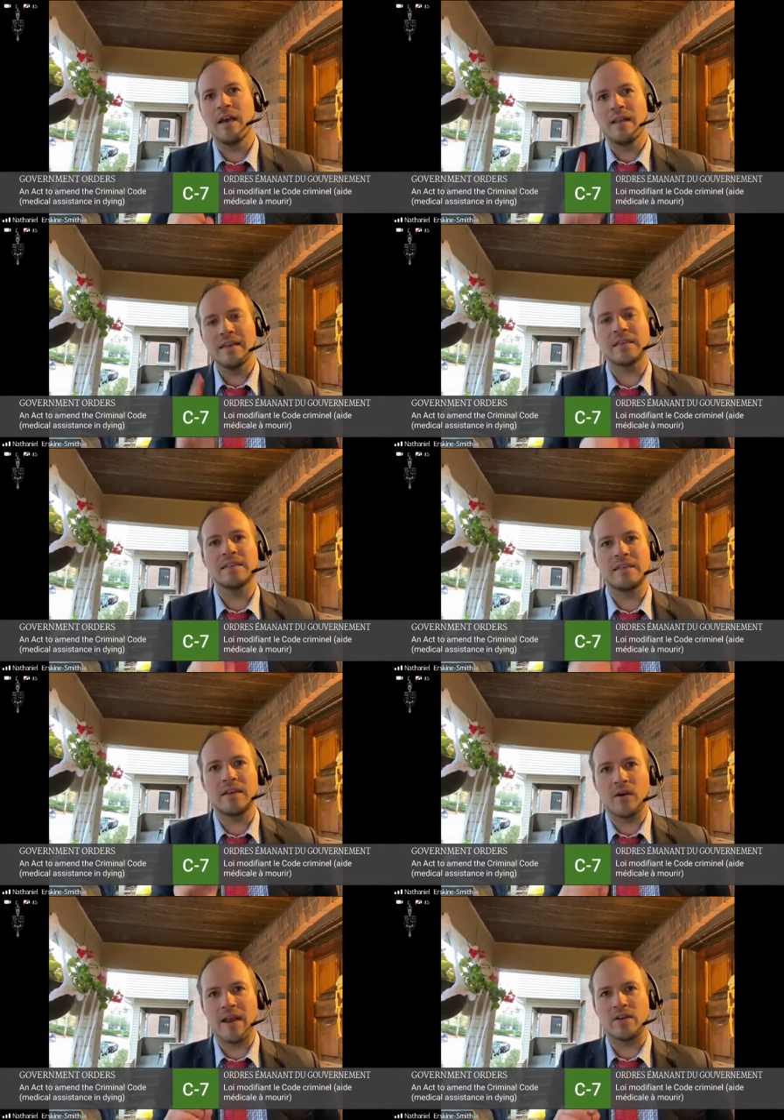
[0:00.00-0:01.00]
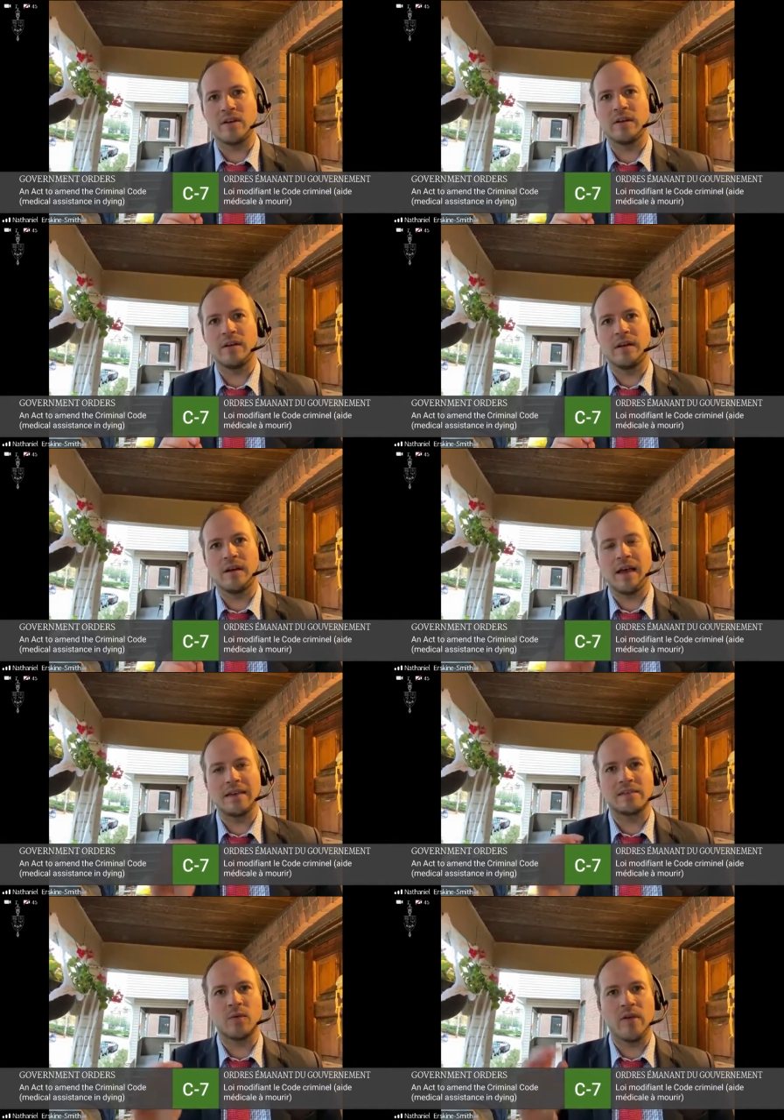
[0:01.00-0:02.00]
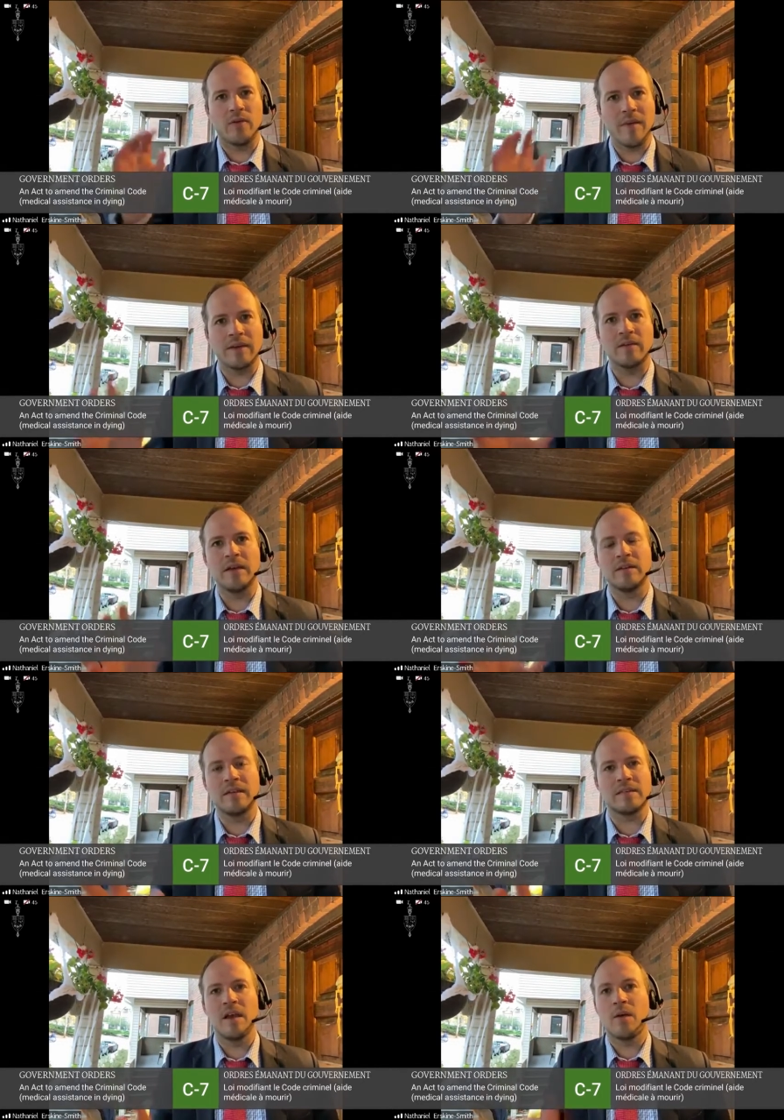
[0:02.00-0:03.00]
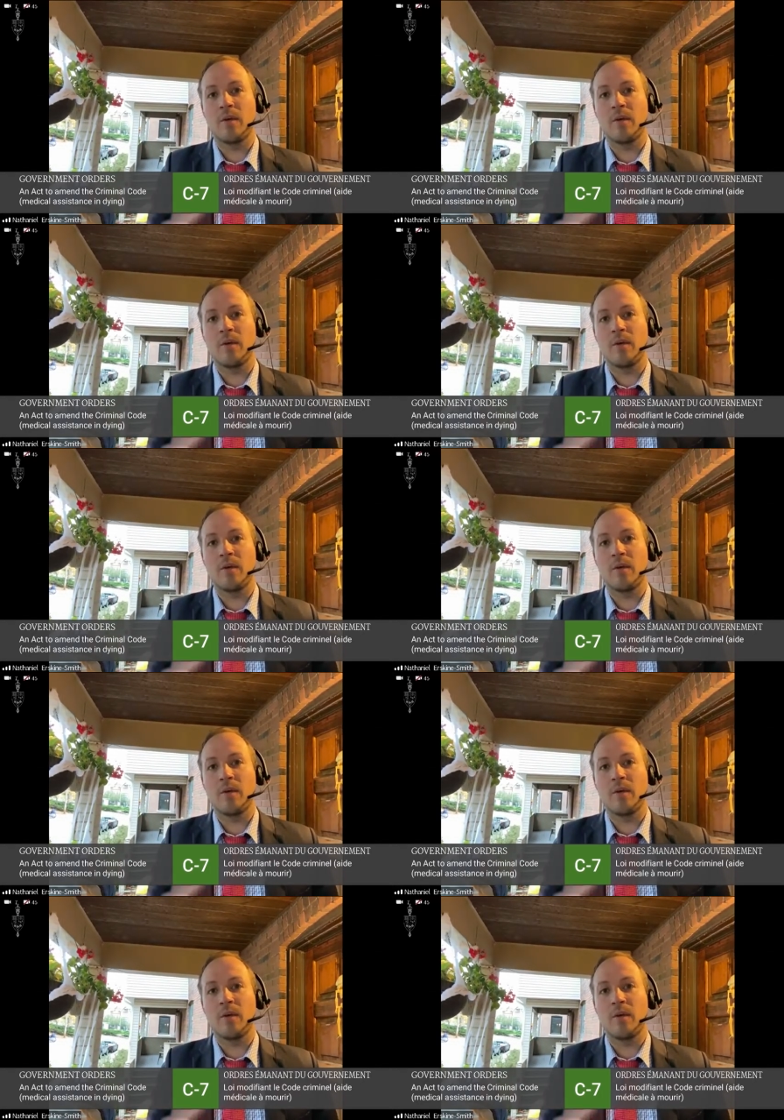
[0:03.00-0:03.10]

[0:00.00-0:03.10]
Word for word: this consideration as to whether mental illness,